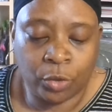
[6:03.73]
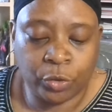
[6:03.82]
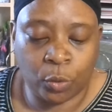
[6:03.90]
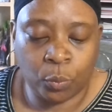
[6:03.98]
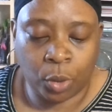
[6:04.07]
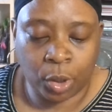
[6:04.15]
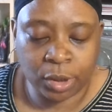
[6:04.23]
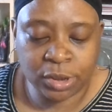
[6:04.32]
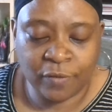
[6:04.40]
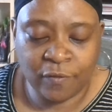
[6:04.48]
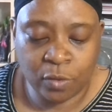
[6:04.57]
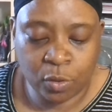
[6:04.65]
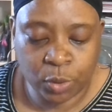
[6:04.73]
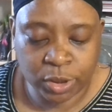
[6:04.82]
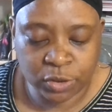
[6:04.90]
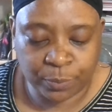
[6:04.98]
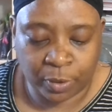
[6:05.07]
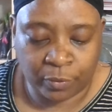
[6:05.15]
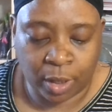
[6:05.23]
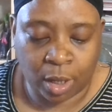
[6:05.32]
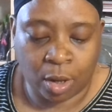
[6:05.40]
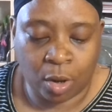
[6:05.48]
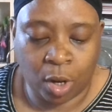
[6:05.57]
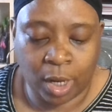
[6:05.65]
The words of a
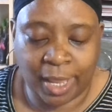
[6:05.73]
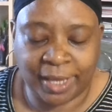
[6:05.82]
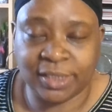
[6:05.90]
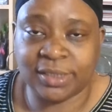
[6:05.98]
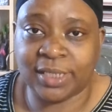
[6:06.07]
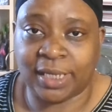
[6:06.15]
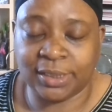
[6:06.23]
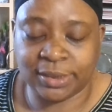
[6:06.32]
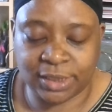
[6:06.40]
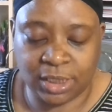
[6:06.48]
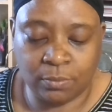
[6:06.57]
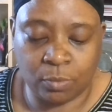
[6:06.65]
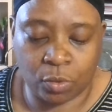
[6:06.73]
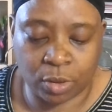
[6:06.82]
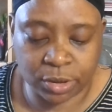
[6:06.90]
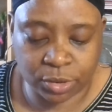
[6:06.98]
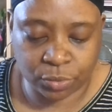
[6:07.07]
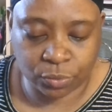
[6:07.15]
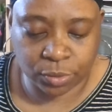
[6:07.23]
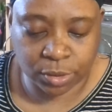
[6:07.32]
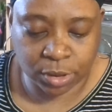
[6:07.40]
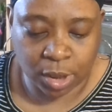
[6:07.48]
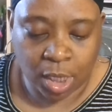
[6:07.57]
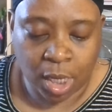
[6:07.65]
whisperer are like dainty morsels,